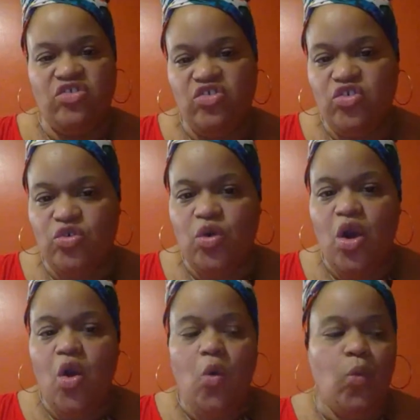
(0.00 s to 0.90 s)
to do
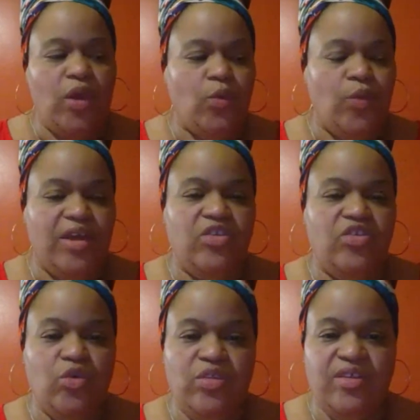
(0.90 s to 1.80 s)
when we
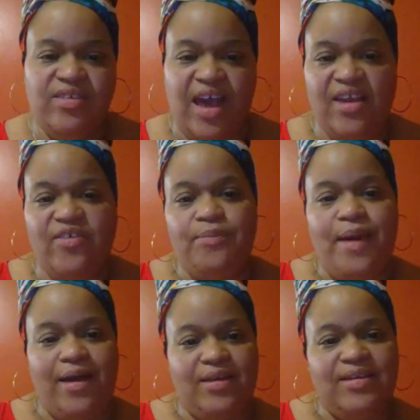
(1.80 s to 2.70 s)
do this kind of
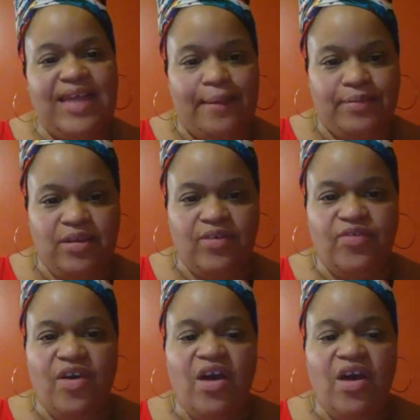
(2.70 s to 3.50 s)
maladaptive